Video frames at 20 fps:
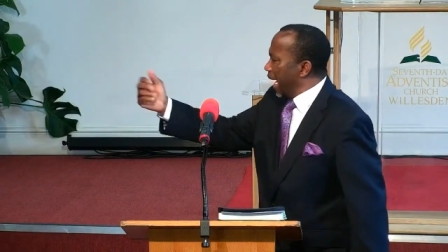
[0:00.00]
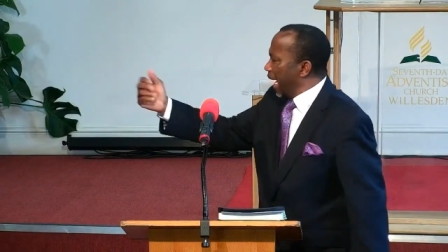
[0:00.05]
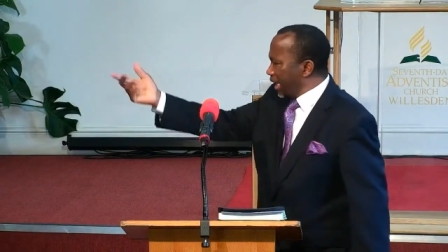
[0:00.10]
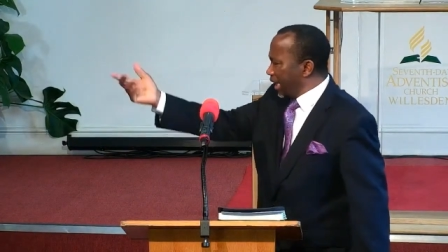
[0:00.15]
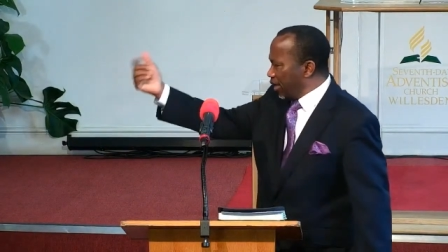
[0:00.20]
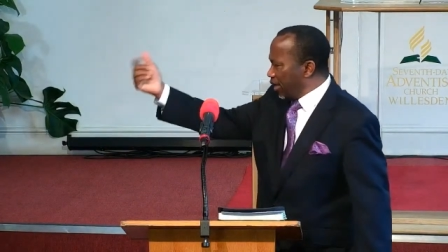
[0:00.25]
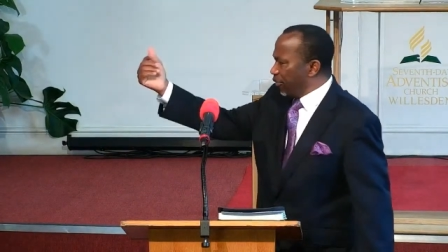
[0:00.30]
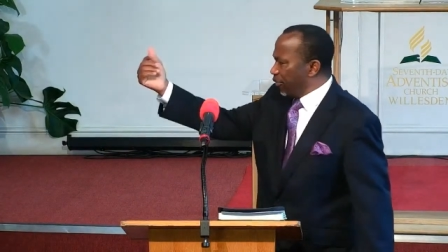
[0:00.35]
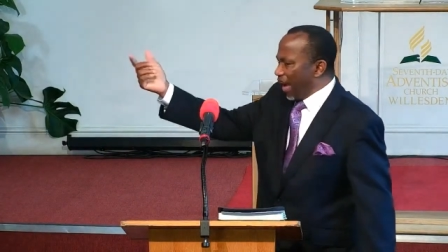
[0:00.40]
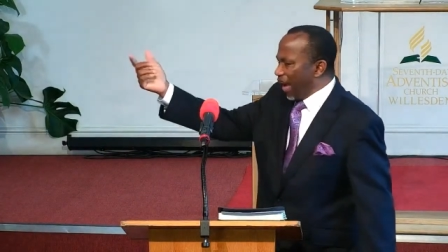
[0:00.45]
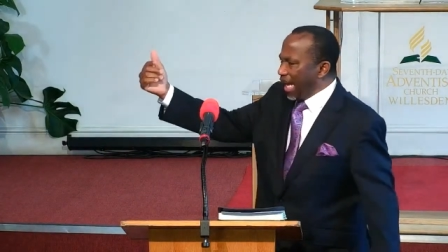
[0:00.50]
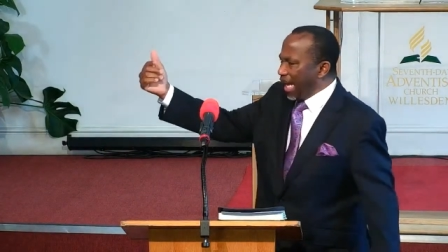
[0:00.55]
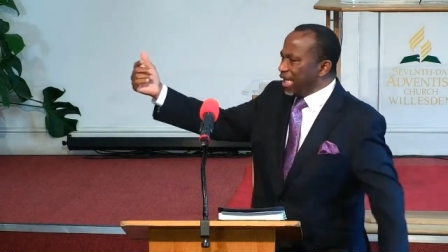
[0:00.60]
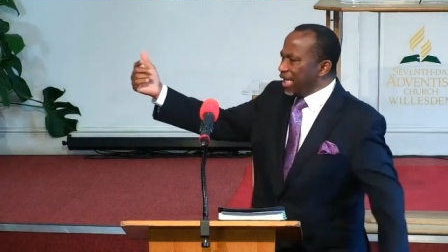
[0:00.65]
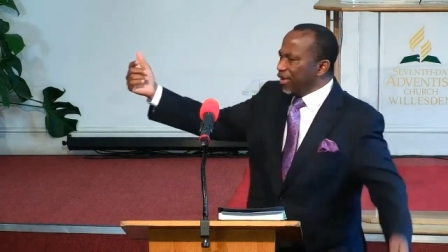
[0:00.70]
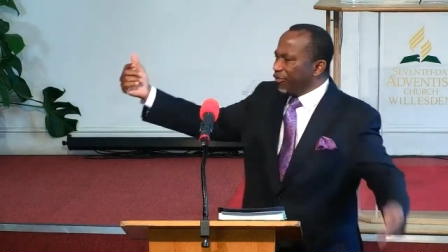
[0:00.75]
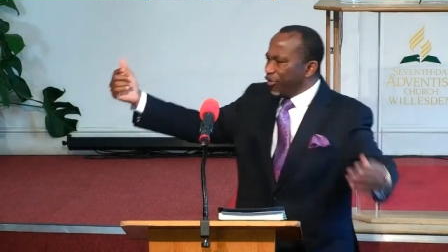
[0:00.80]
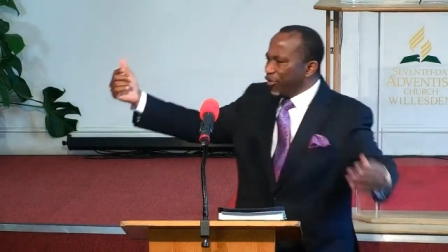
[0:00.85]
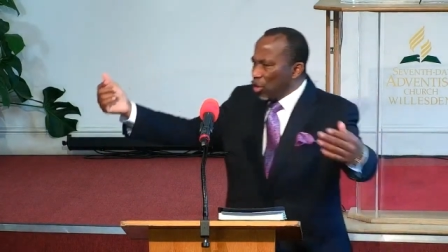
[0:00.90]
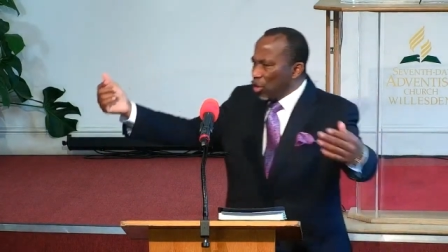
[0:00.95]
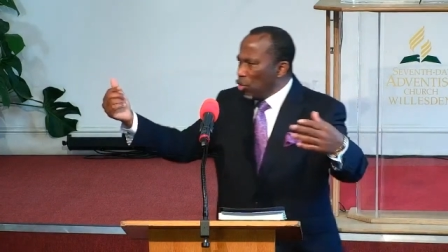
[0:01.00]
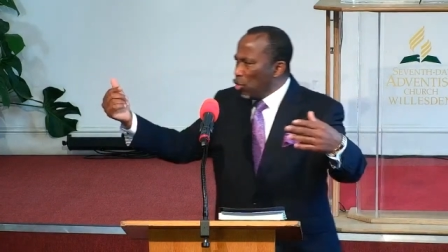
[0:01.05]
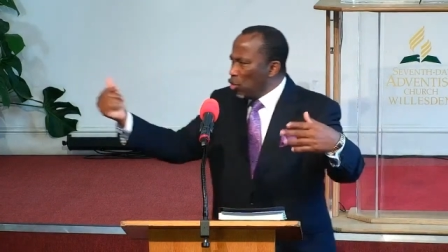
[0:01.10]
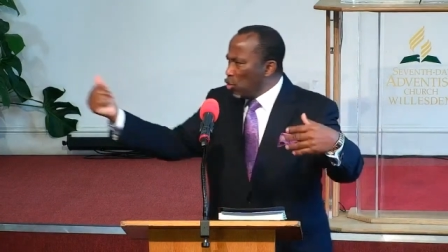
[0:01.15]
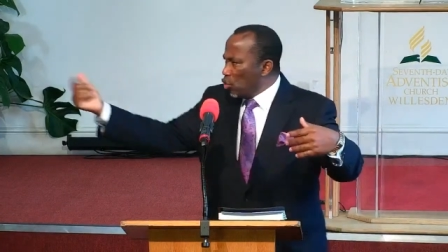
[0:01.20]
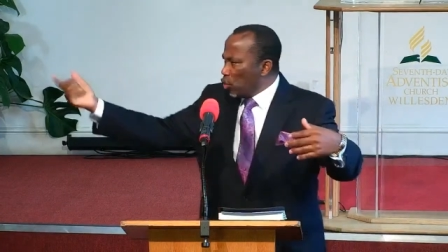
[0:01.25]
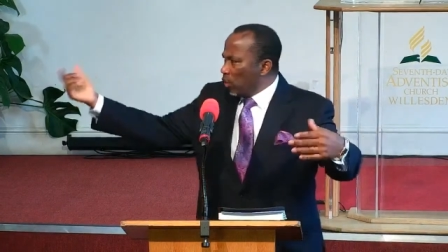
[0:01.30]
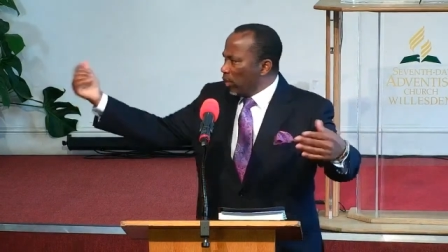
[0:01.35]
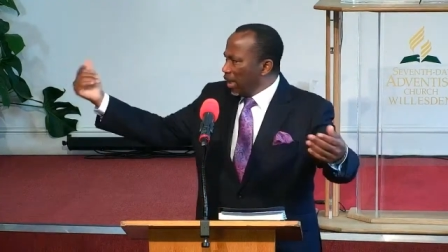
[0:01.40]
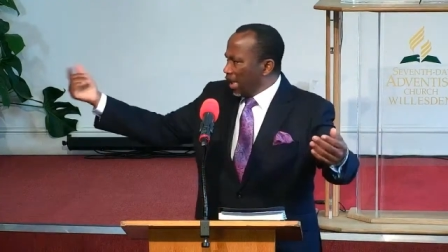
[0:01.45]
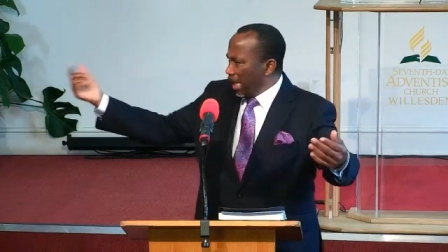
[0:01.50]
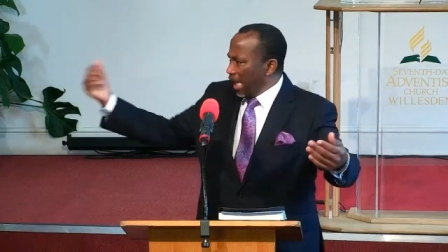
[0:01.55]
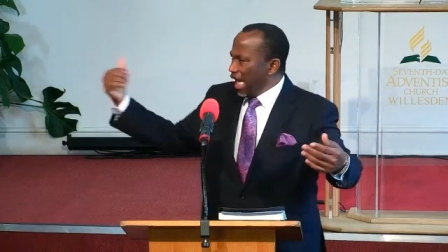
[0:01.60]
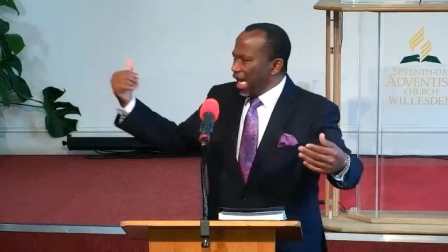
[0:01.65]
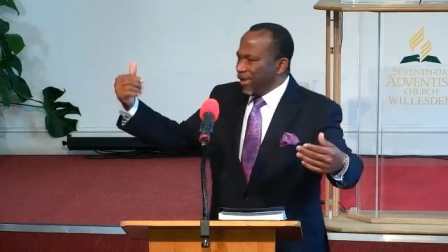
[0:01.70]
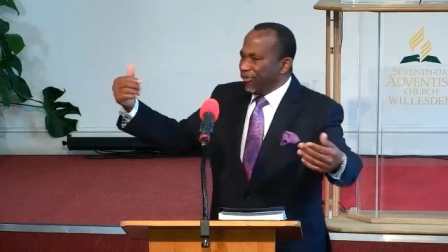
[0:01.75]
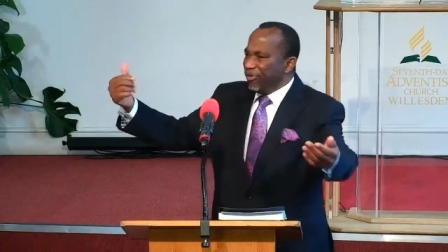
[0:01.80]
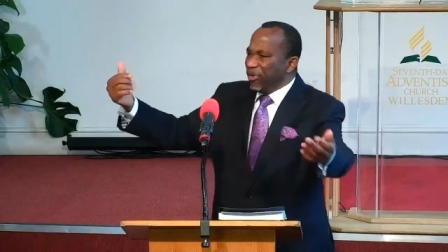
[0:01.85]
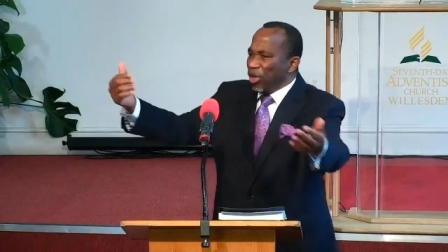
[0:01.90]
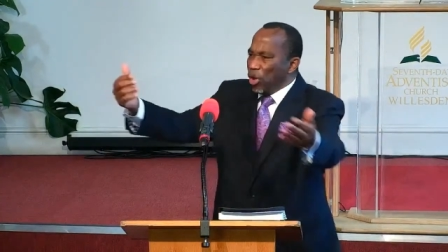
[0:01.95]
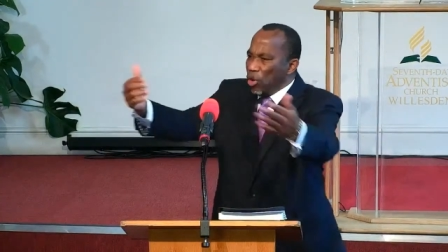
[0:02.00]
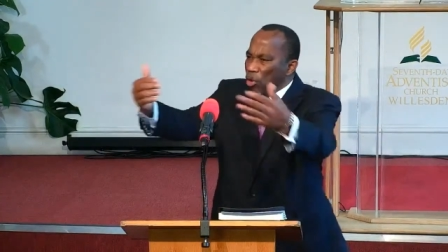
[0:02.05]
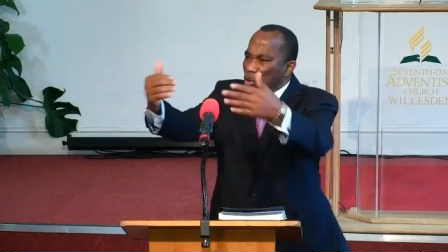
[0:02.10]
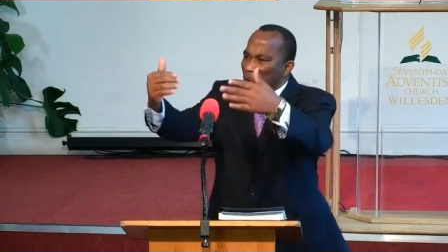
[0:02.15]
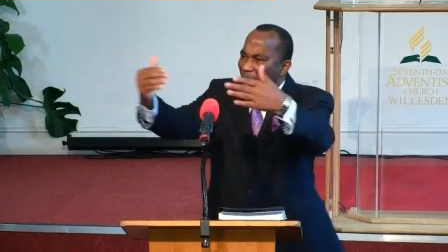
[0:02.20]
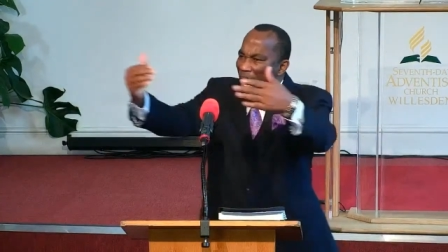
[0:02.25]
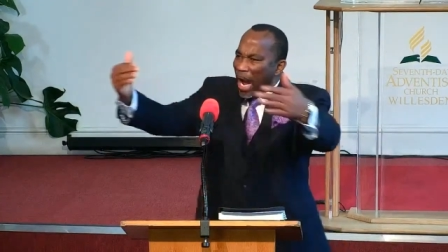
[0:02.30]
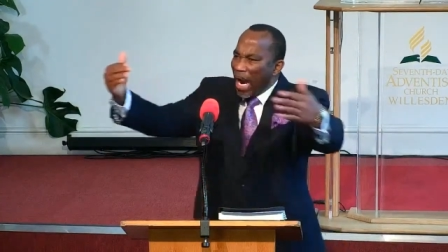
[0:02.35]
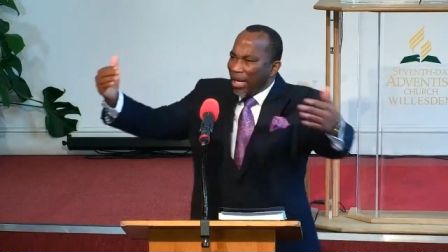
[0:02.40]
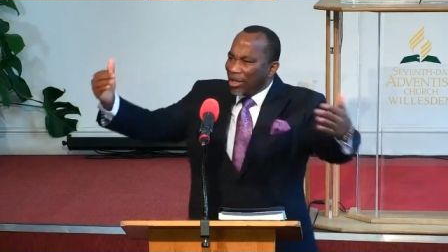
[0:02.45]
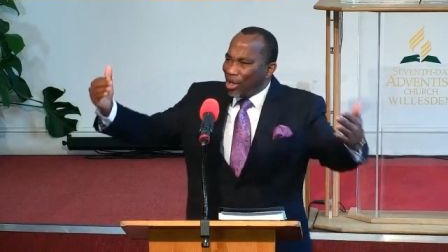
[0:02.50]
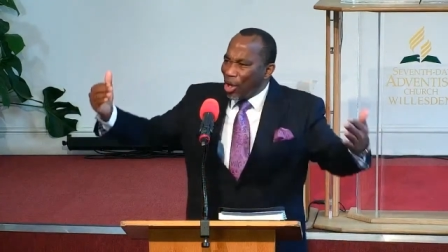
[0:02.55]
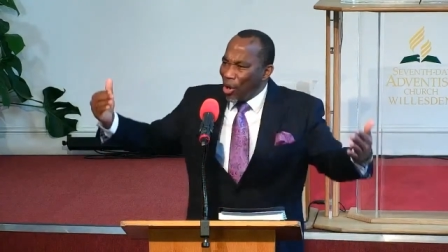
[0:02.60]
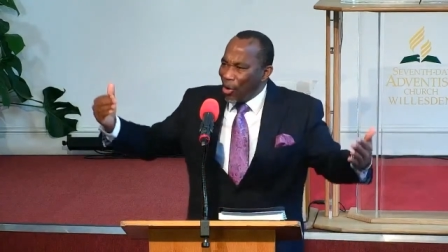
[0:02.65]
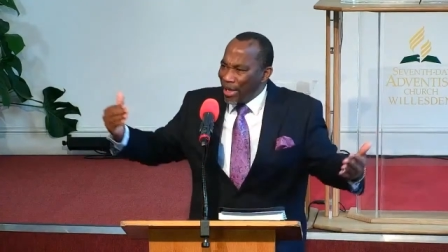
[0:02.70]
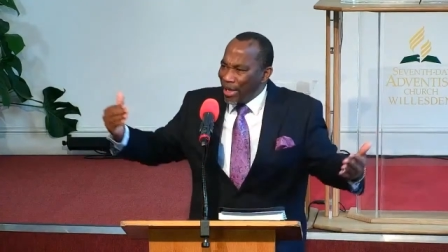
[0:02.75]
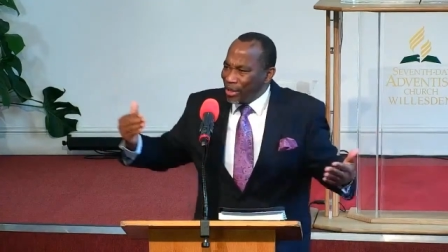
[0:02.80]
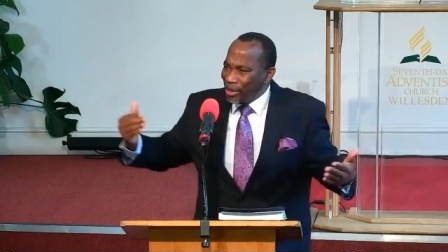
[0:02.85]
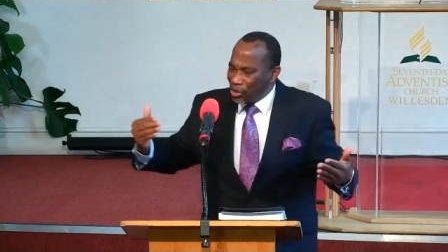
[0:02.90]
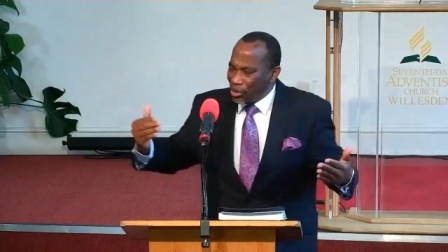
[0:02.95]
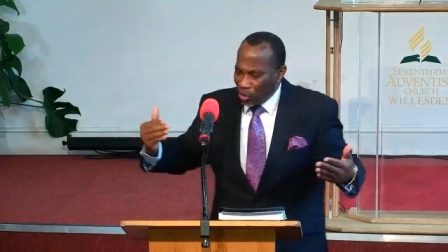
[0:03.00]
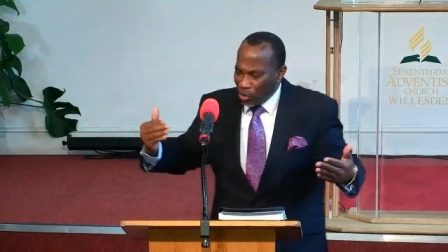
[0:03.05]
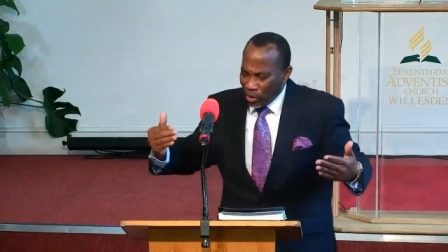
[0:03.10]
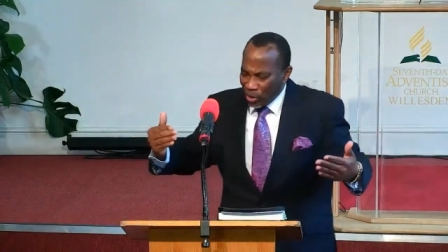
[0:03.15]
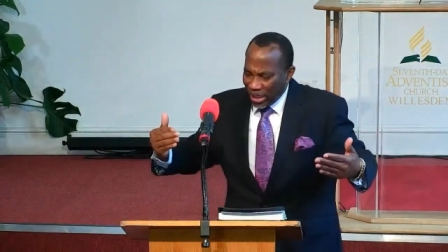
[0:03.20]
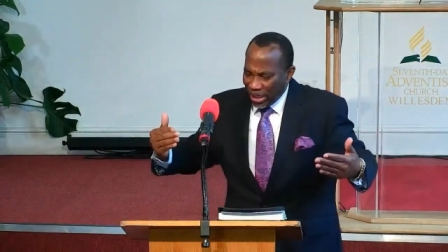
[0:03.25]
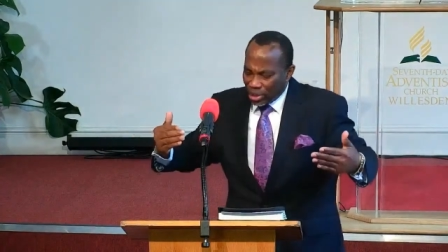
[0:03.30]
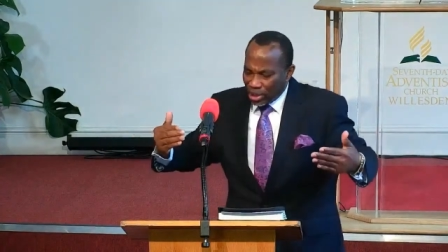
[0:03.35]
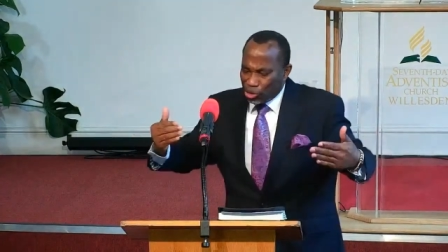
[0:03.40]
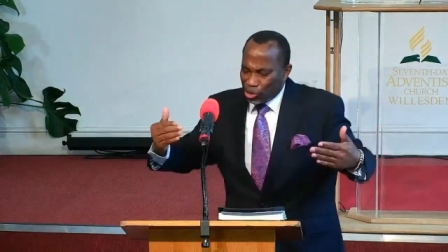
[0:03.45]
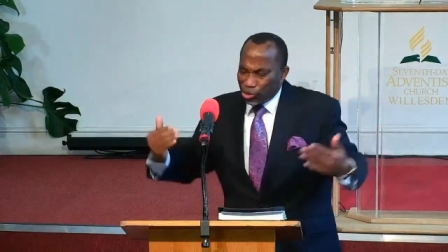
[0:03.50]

And if you are going to